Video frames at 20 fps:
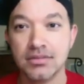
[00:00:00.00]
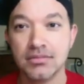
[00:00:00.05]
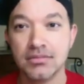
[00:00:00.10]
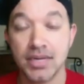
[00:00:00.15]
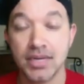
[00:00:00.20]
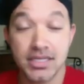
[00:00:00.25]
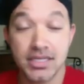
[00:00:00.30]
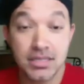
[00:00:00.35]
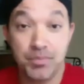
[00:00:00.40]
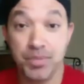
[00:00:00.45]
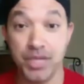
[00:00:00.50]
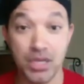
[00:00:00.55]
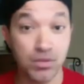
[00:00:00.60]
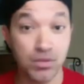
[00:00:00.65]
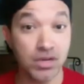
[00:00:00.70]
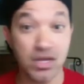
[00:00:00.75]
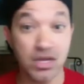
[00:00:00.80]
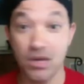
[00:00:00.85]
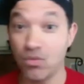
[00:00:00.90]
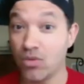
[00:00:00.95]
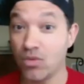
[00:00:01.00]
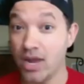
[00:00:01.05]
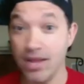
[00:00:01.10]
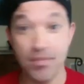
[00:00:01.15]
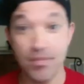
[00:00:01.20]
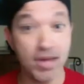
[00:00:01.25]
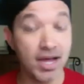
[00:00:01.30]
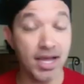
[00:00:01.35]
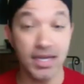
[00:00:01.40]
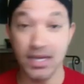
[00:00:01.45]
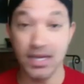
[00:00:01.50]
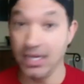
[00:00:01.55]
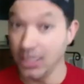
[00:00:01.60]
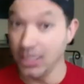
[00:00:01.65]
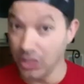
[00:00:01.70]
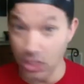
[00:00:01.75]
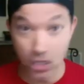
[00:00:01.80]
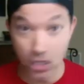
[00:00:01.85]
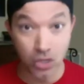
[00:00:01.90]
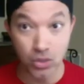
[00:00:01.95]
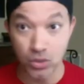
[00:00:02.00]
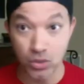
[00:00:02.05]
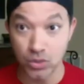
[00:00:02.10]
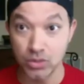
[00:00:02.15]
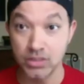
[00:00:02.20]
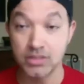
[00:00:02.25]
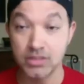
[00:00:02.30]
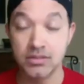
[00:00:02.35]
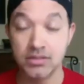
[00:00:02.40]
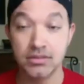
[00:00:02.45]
Because a pig will come right by and eat the gold,